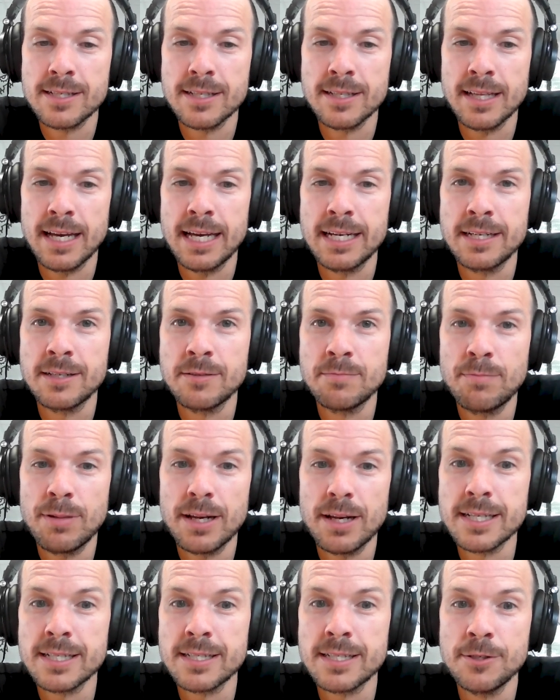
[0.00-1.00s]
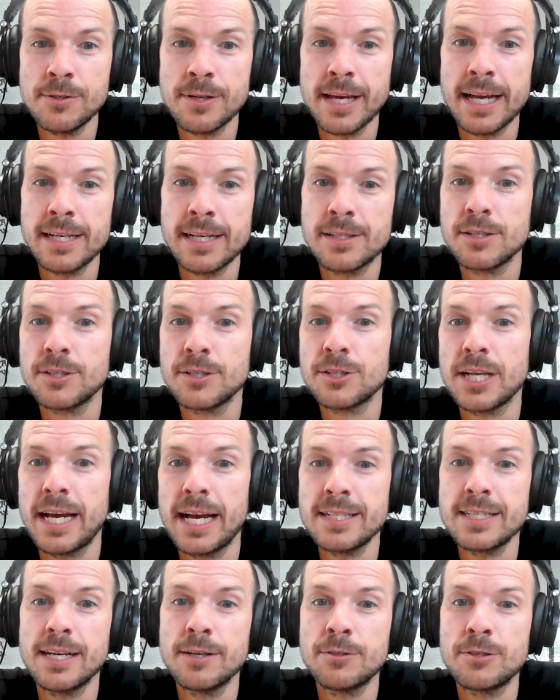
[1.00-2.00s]
then please do get in touch at
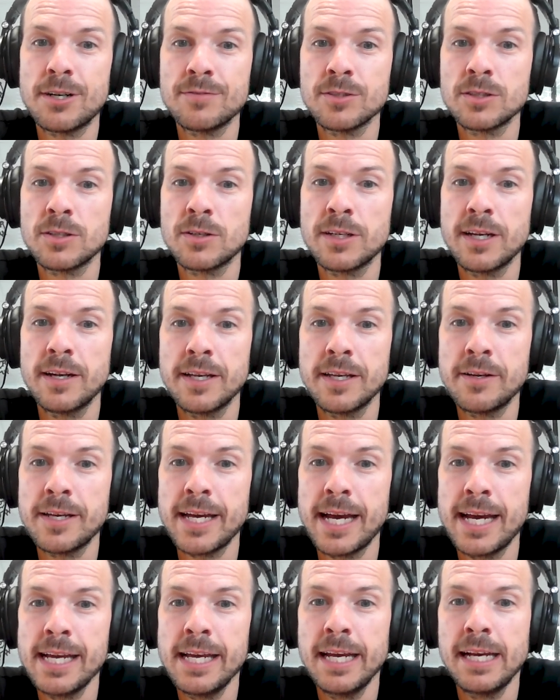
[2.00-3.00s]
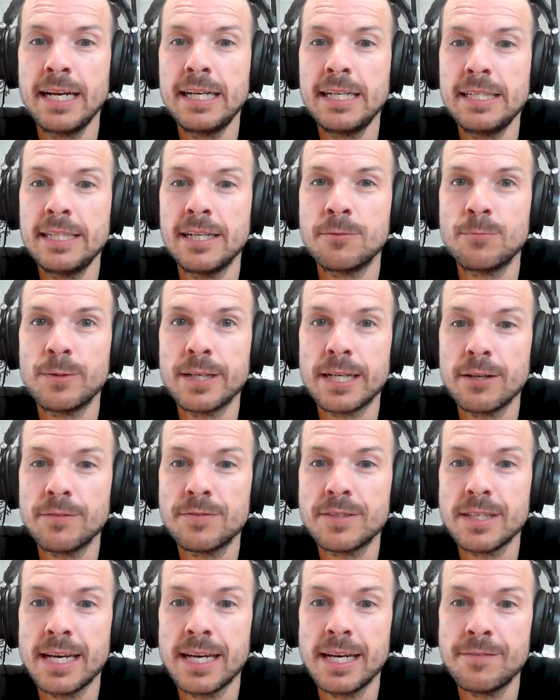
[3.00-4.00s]
seotravel.co.uk and we'd love
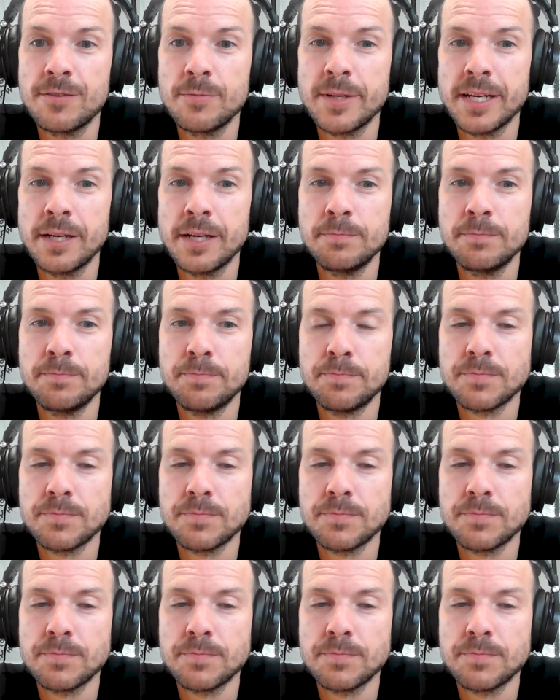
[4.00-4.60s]
to hear from you.